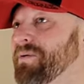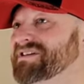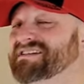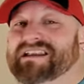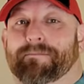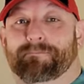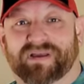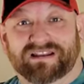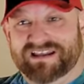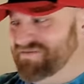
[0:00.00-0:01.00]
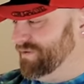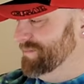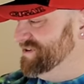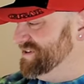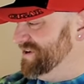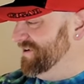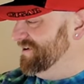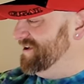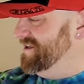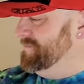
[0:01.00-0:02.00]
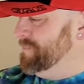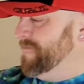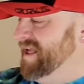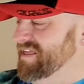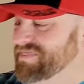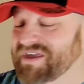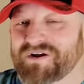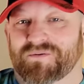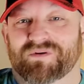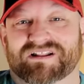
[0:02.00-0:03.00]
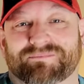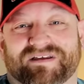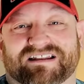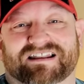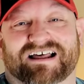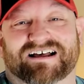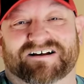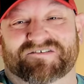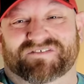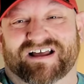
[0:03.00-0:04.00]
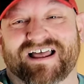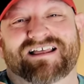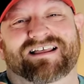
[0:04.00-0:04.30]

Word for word: what's his name? Billy from Saw, There Will Be Love.